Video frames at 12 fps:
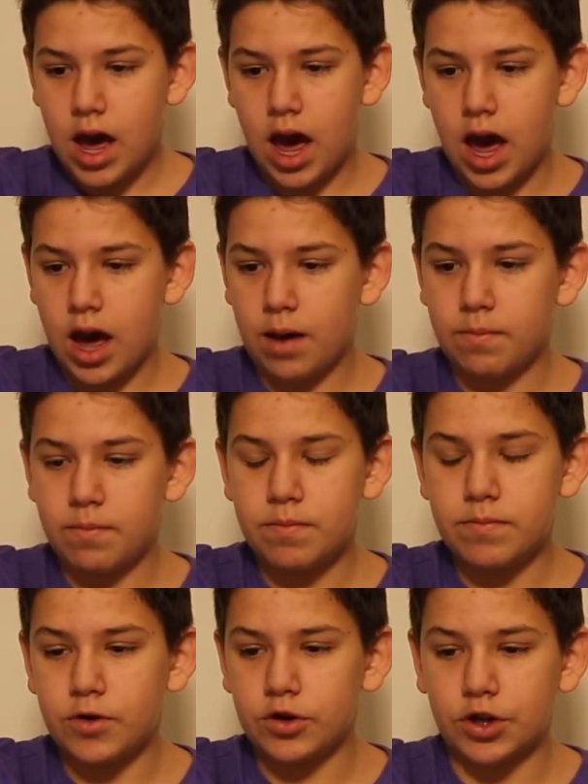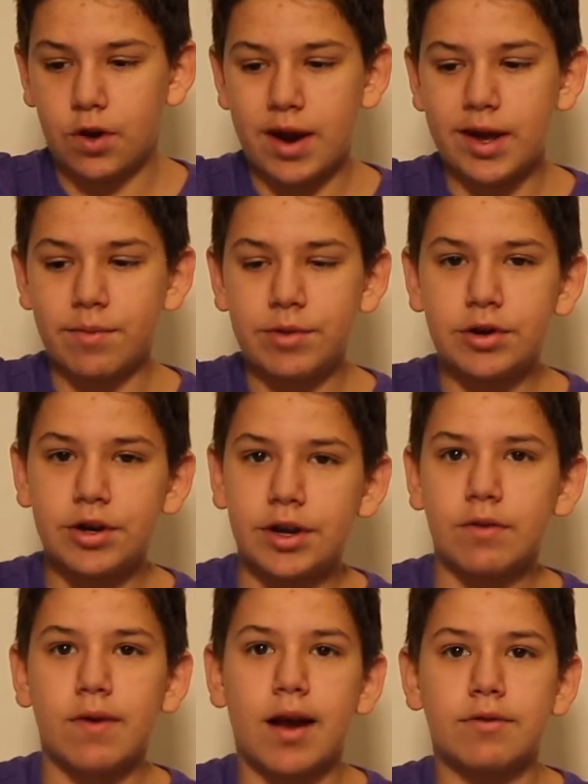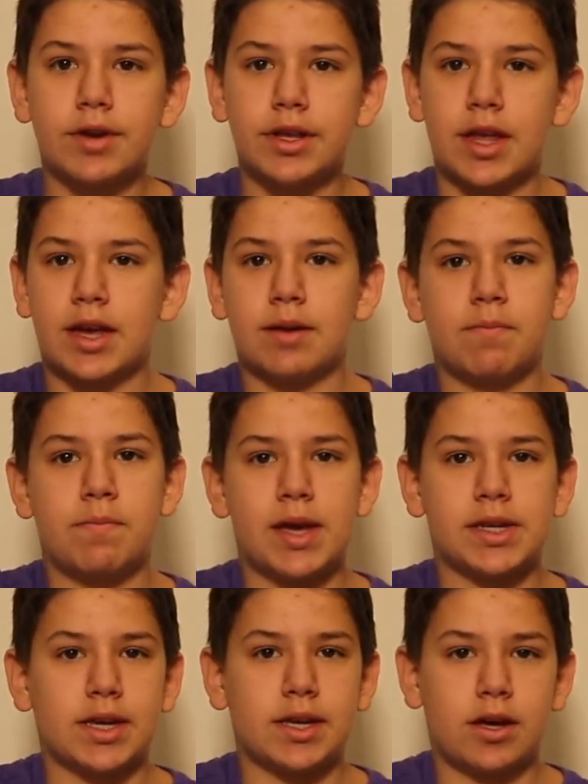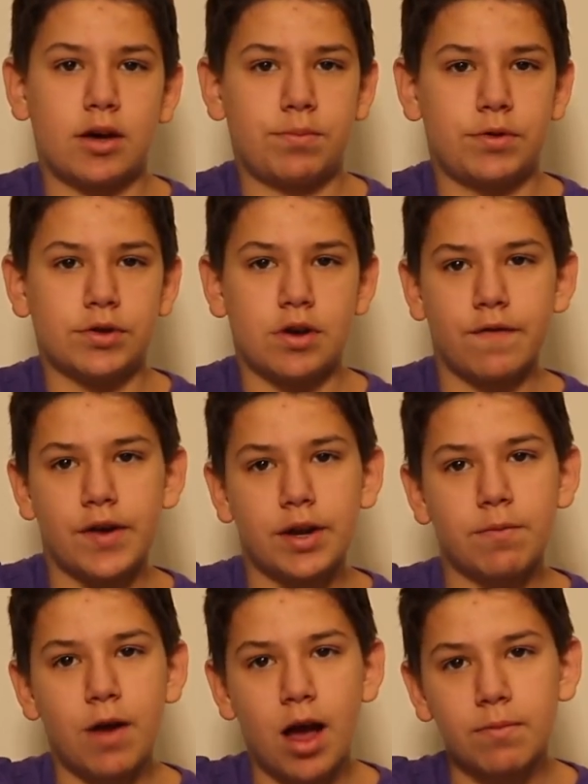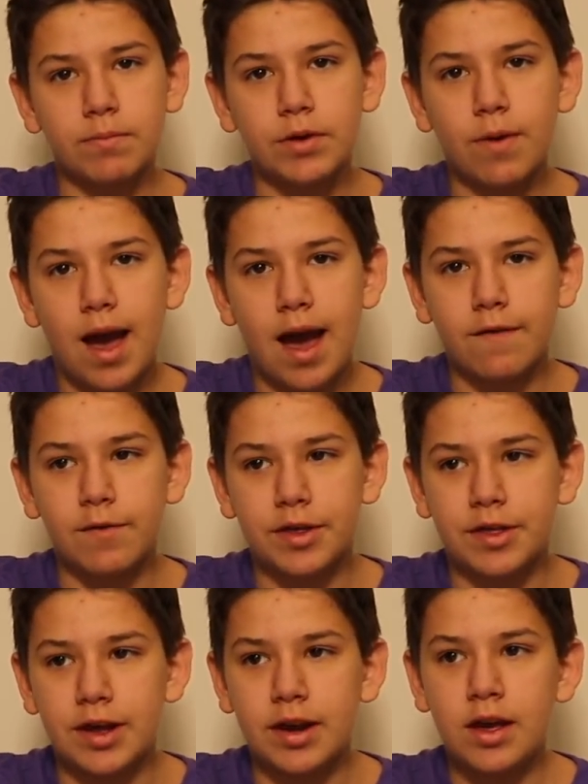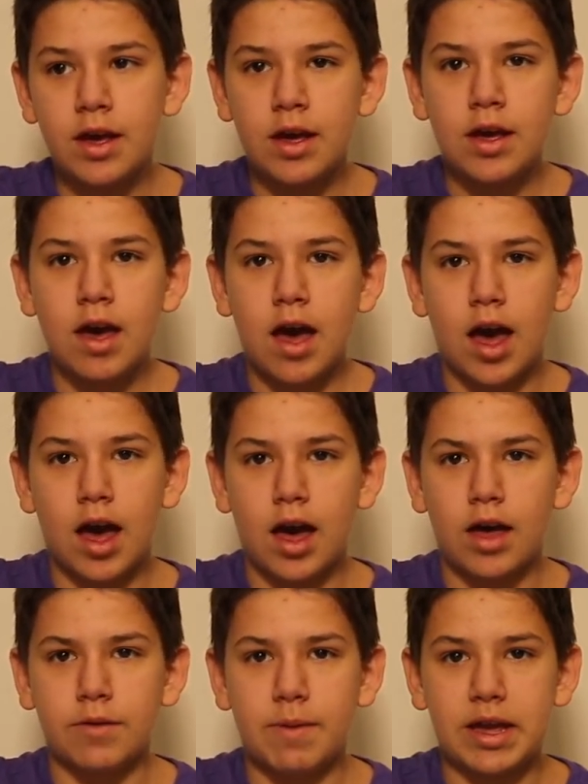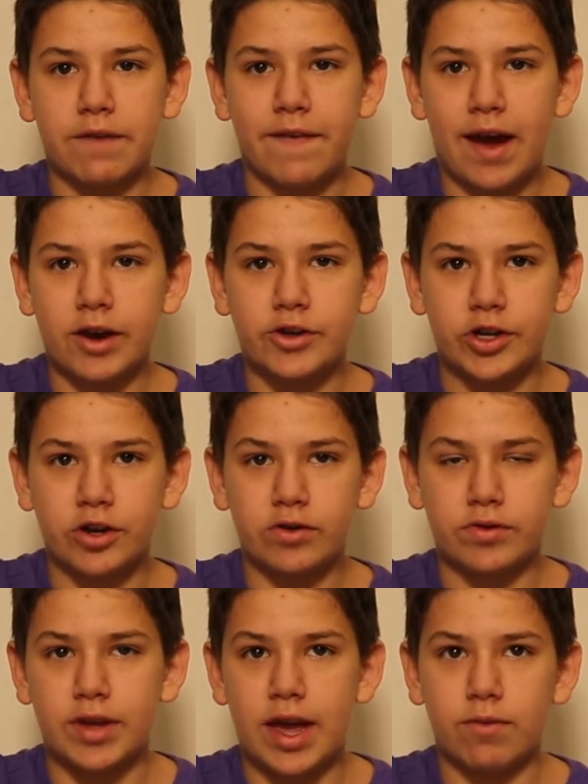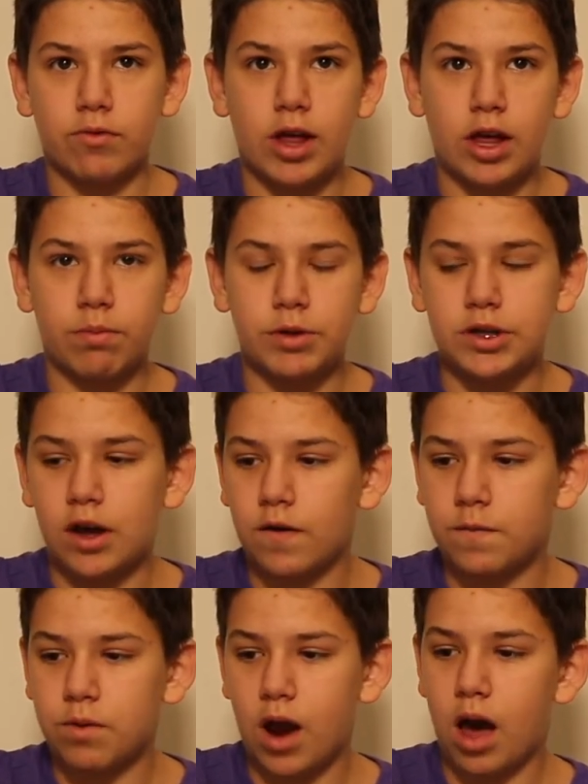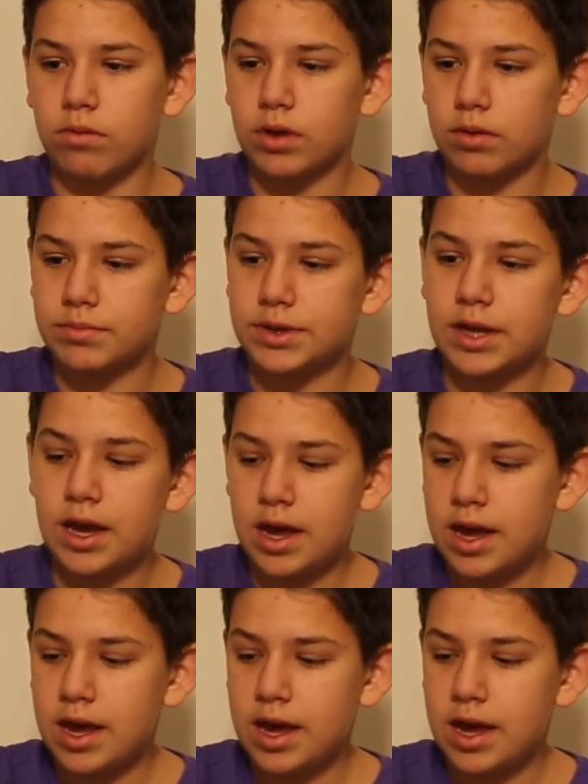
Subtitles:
There's a great community around it. They can basically help you solve any problem you have with it. The manufacturer, they will help you solve problems.